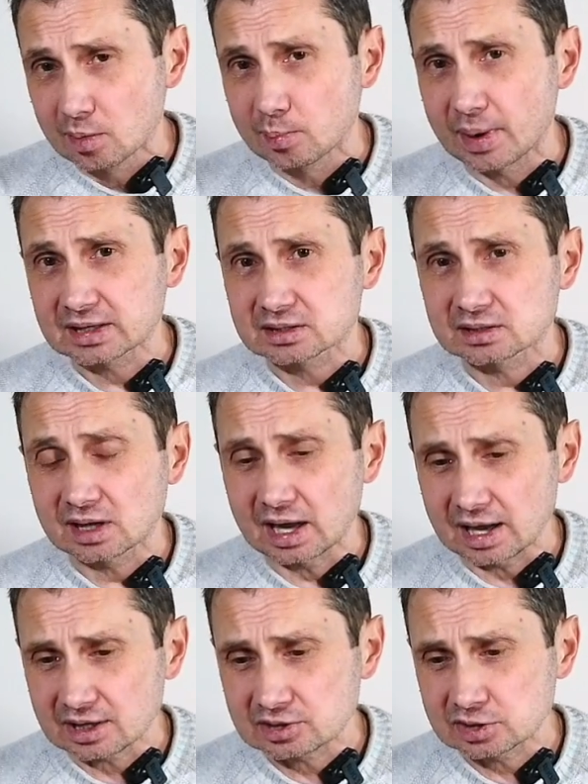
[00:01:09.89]
But
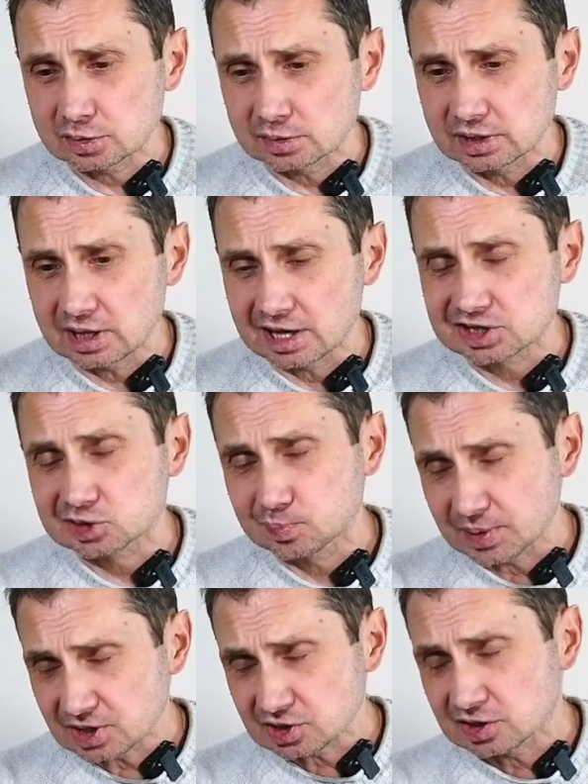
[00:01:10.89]
actually,
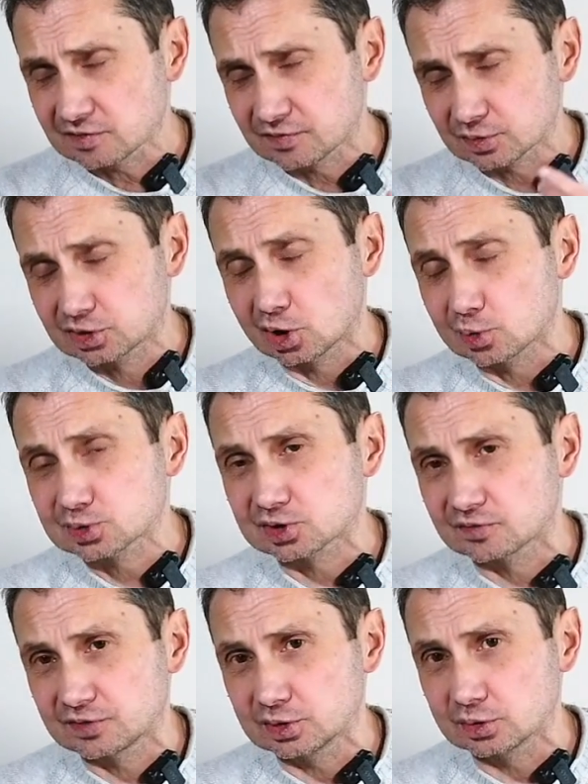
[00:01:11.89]
especially for
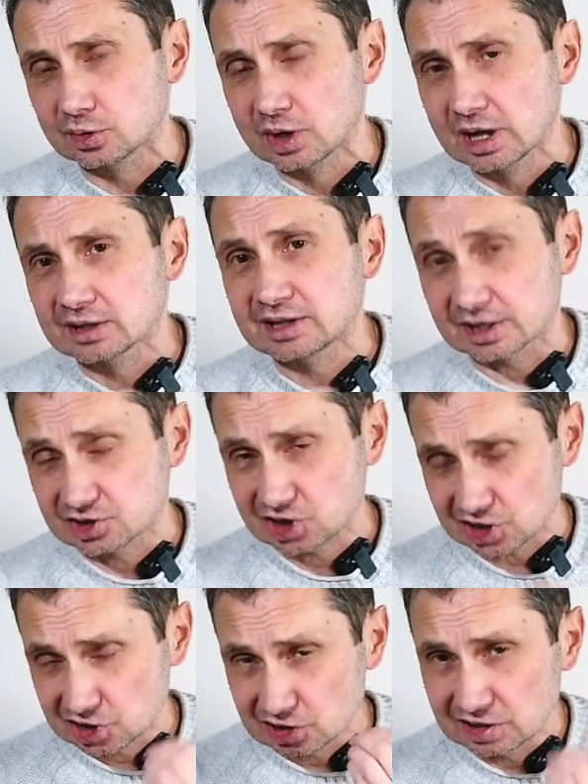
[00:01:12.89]
those of you that
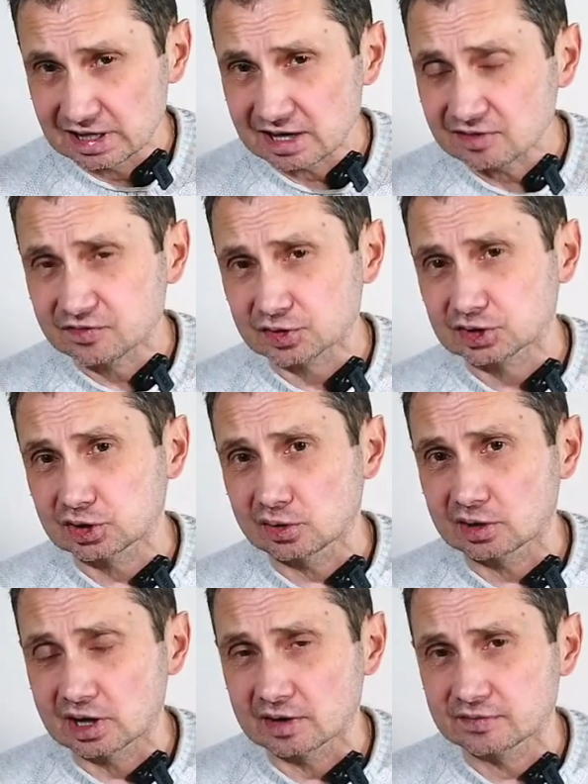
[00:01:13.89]
just learned
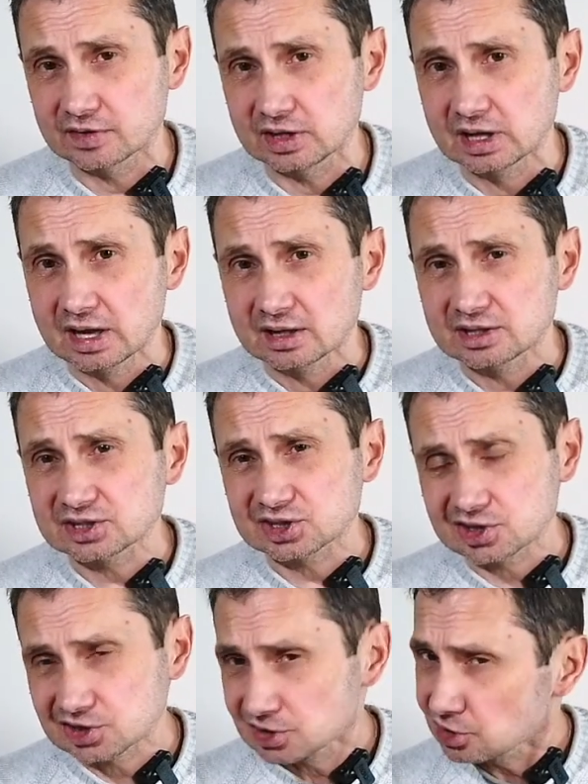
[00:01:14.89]
photography,
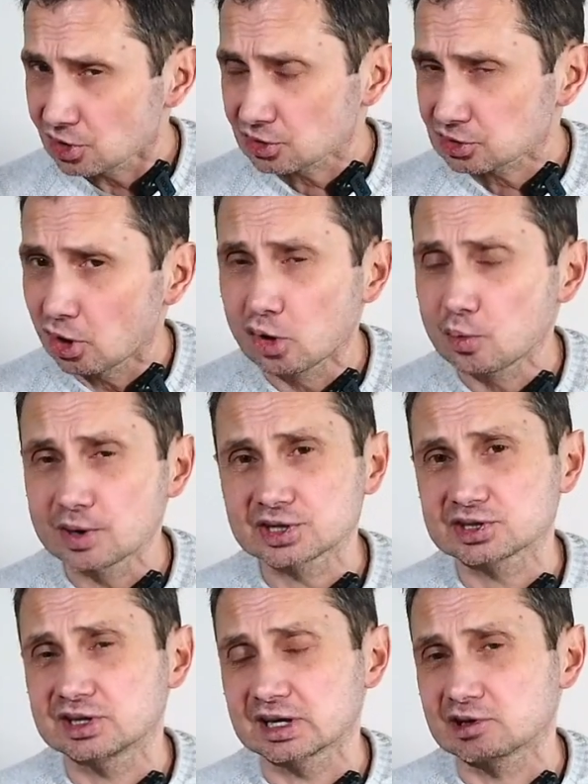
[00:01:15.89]
this is not
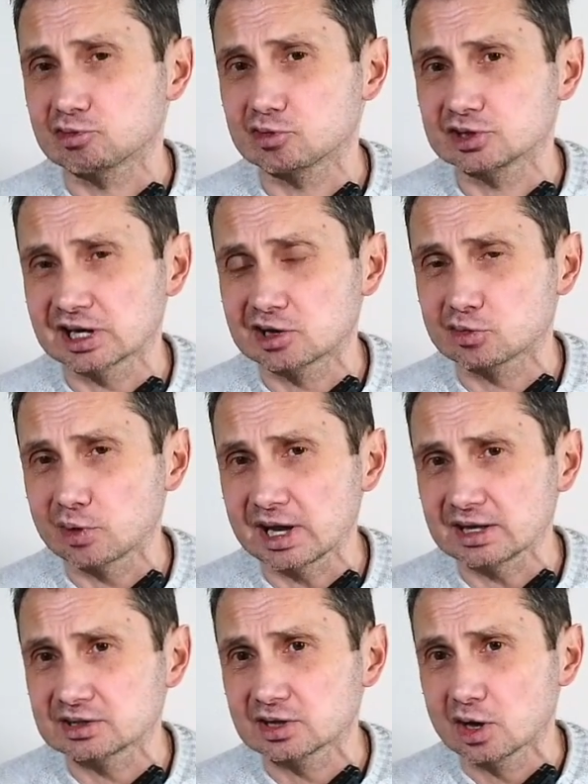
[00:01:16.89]
always the
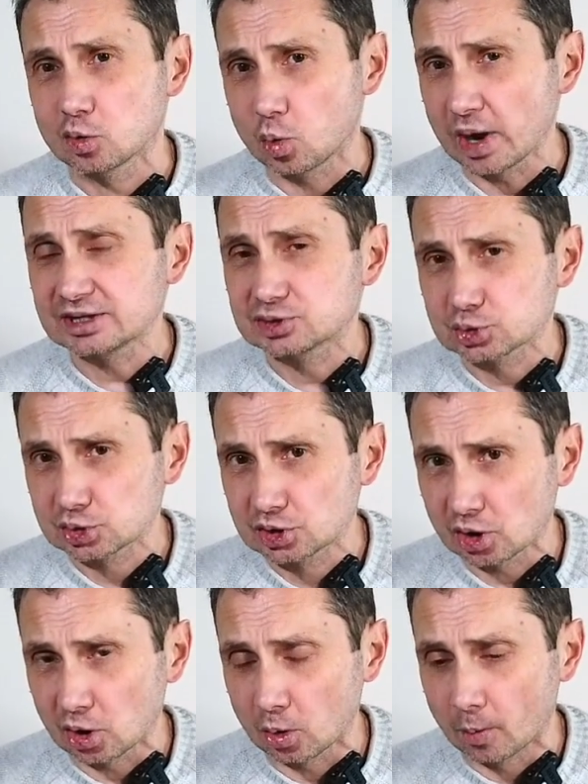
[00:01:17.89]
great way to
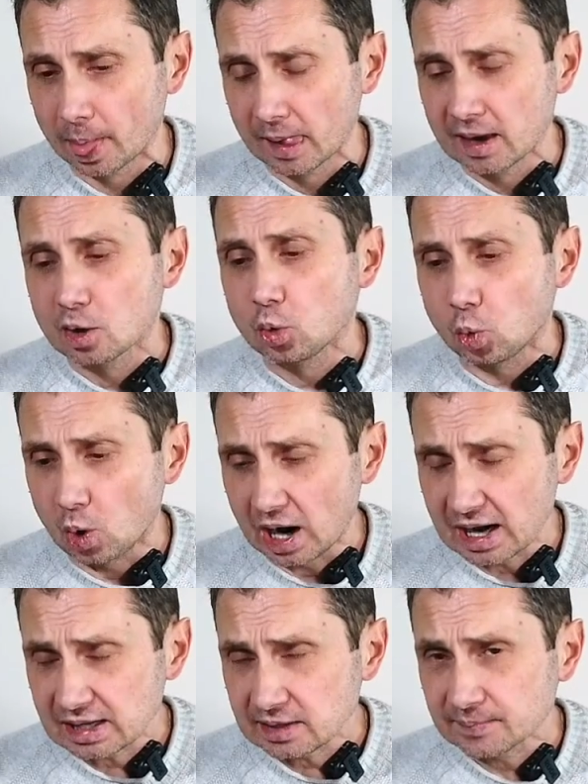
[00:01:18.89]
go.
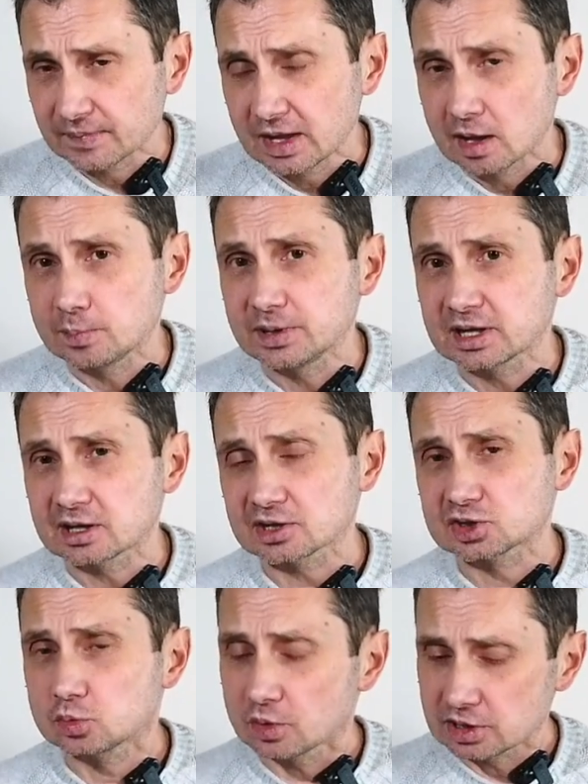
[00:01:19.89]
Why?
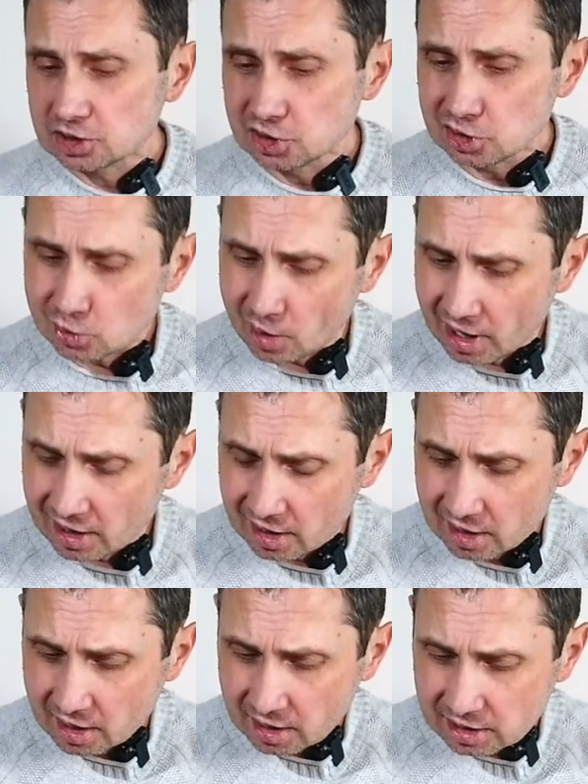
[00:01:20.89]
Because when you
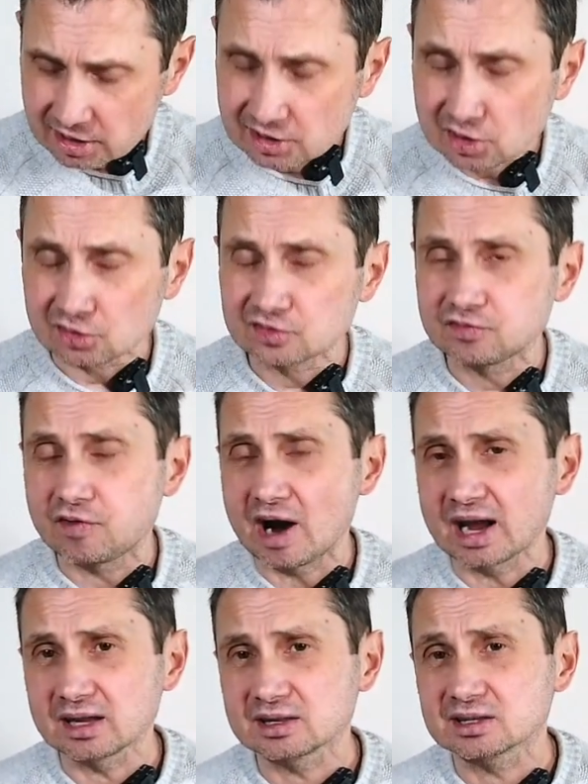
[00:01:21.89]
are in
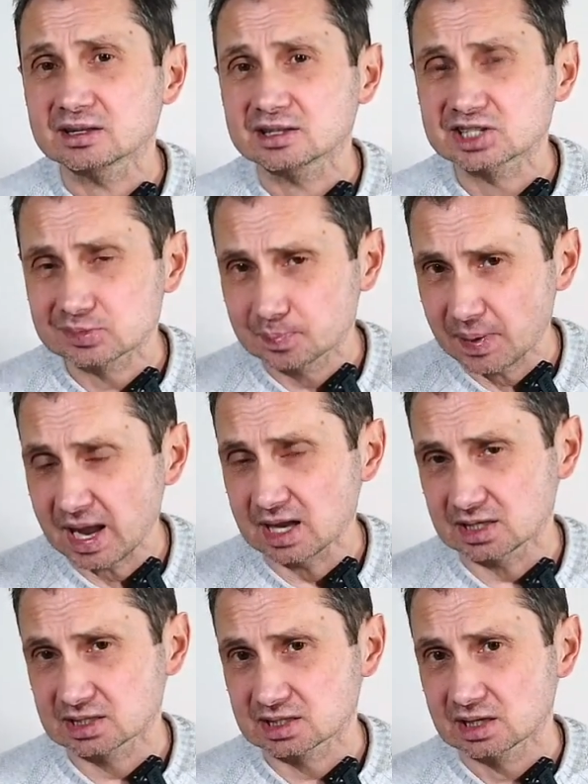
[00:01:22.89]
confined
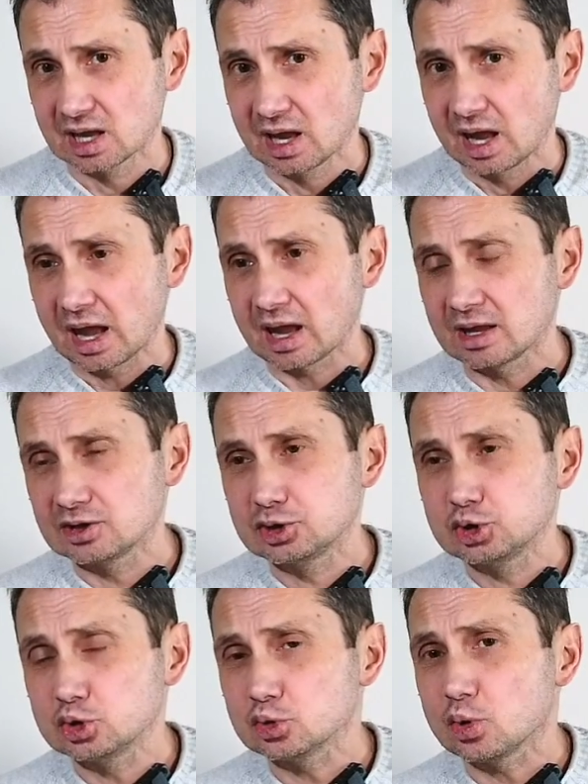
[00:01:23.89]
space and
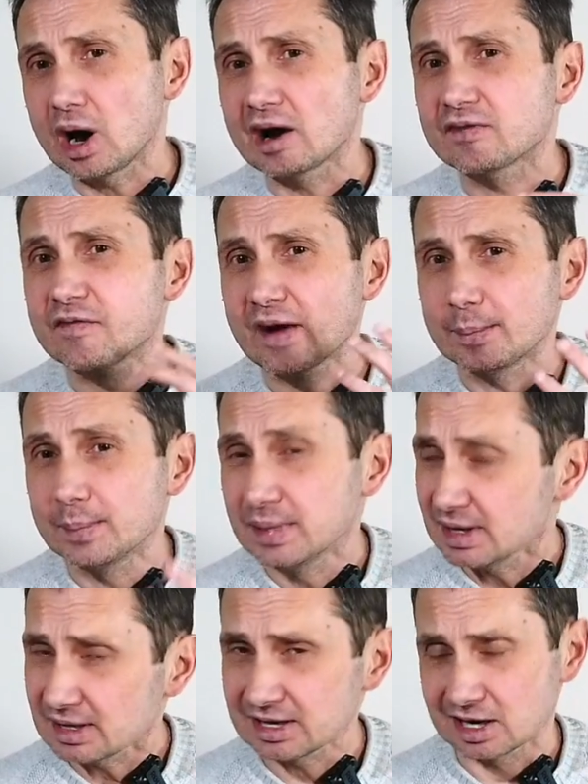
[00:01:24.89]
you are
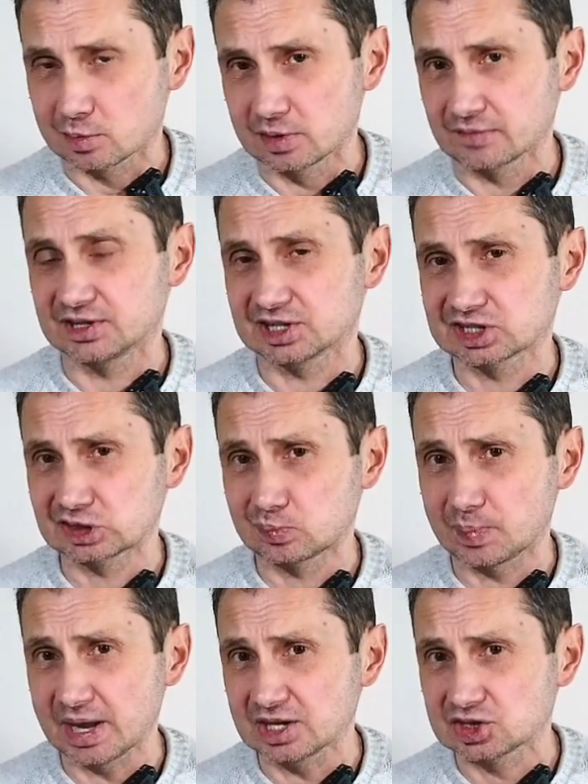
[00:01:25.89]
familiar with this
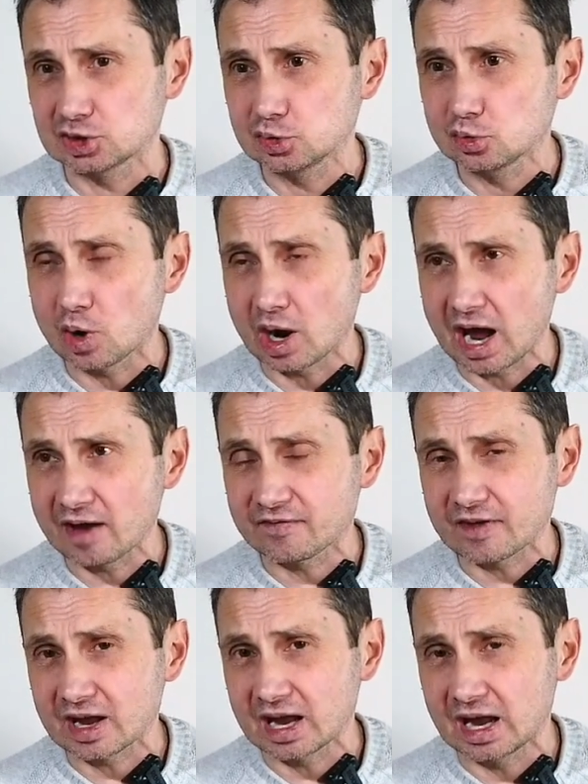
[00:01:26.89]
space, you
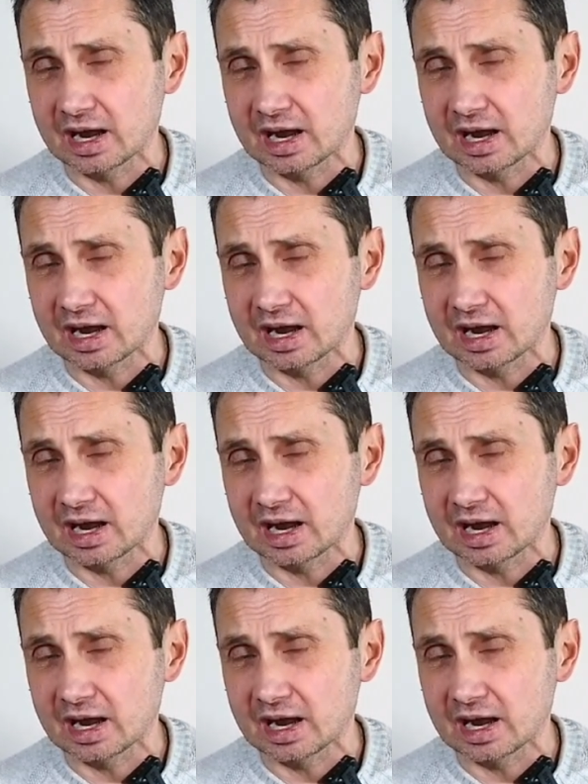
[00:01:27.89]
have